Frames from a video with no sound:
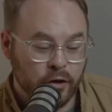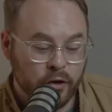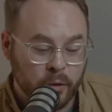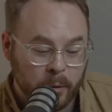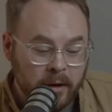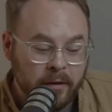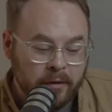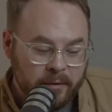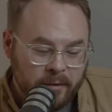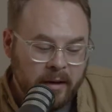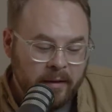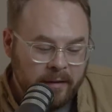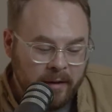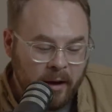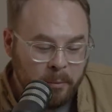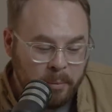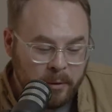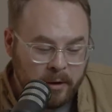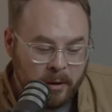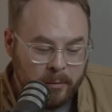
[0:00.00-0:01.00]
So he's, he's
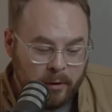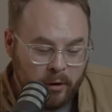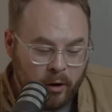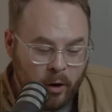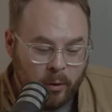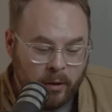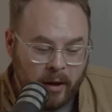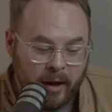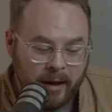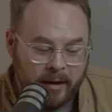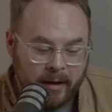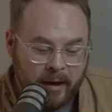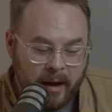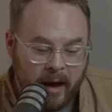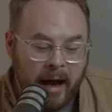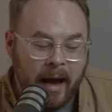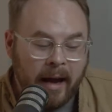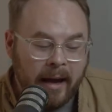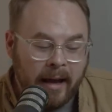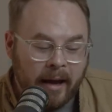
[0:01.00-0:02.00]
helping them to know, like,
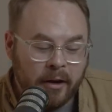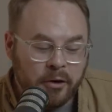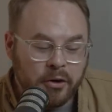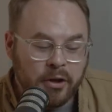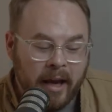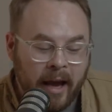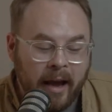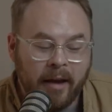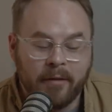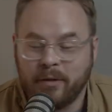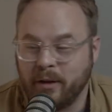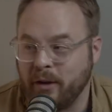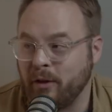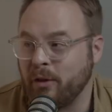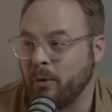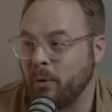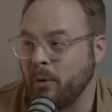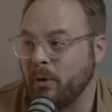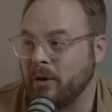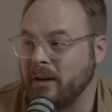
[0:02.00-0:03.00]
I actually have the
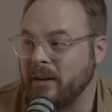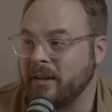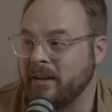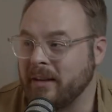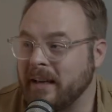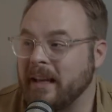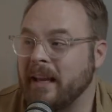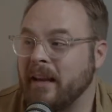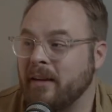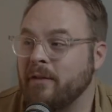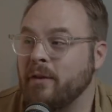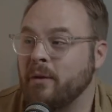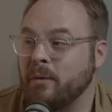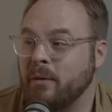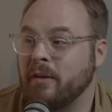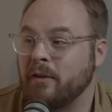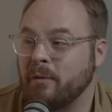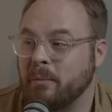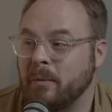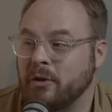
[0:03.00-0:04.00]
authority to give you
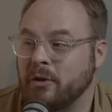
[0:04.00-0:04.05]
this